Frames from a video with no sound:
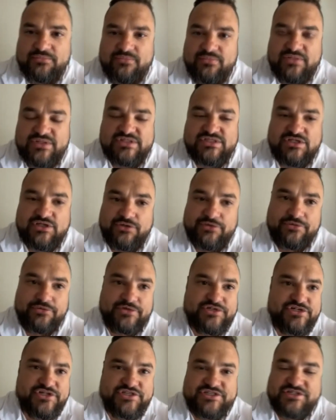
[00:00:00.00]
And so
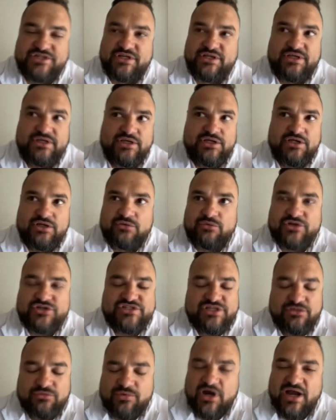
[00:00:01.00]
we're
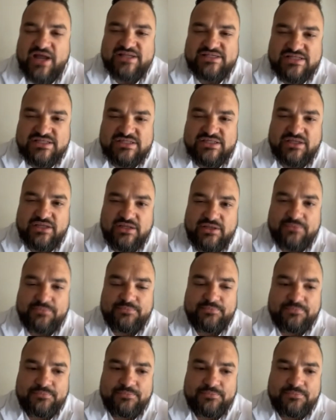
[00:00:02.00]
still processing it.